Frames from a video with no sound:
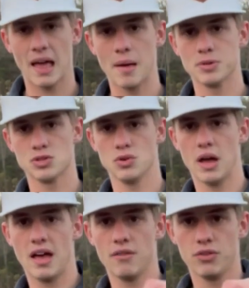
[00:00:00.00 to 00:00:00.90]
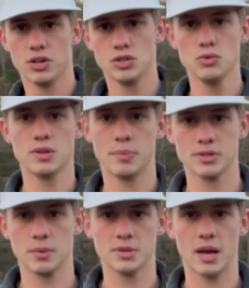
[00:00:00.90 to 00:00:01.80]
happens to have two zippers
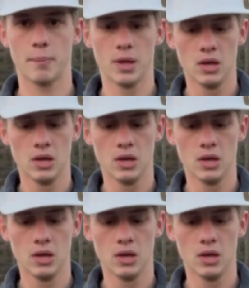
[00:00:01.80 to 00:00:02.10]
up top.